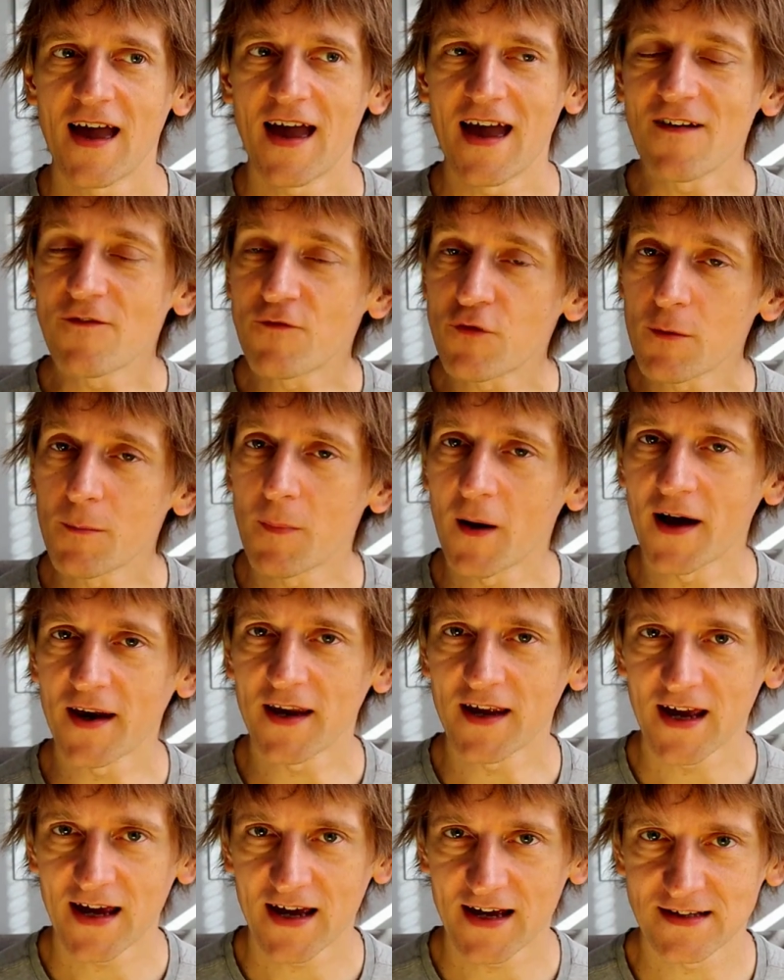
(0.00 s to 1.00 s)

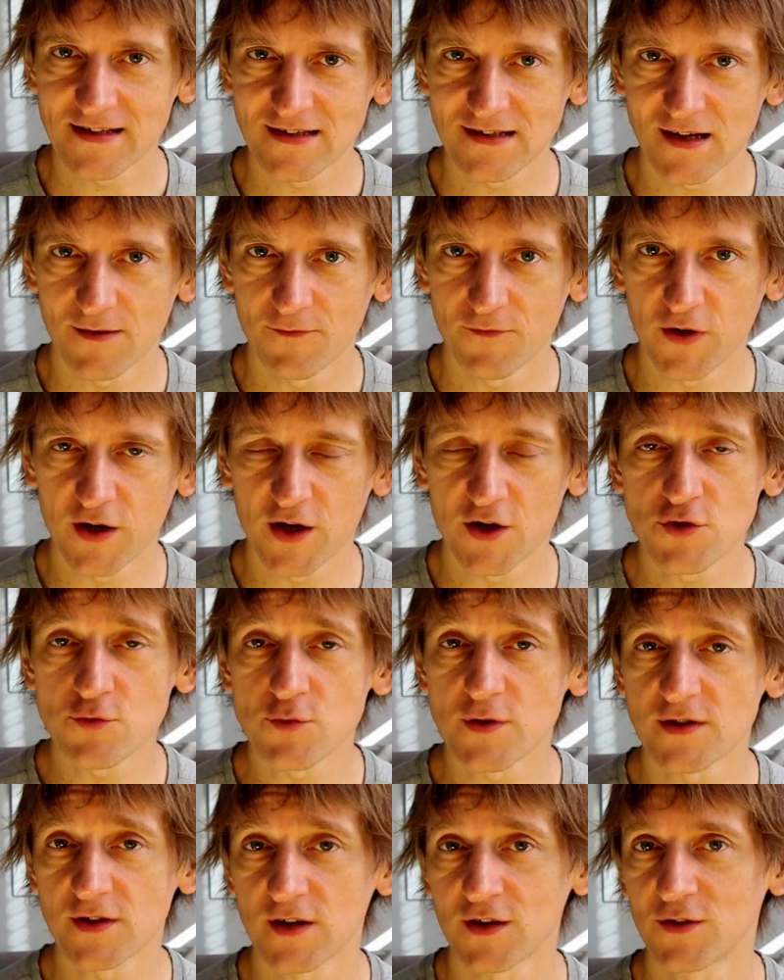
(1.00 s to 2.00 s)
everybody has something
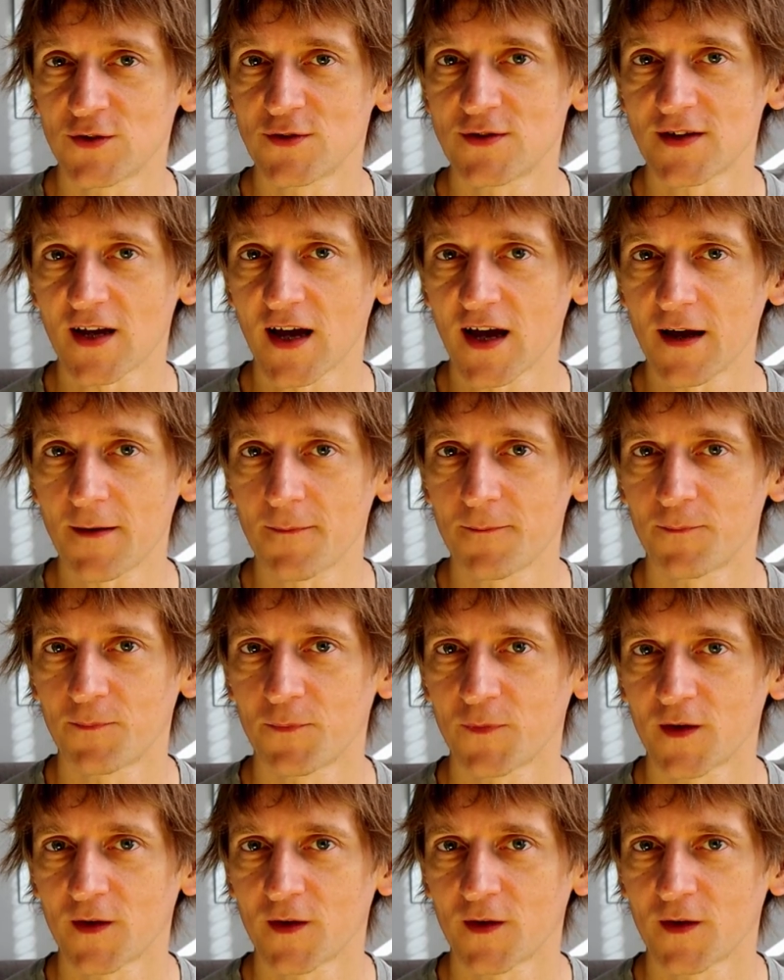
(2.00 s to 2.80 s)
interesting to say.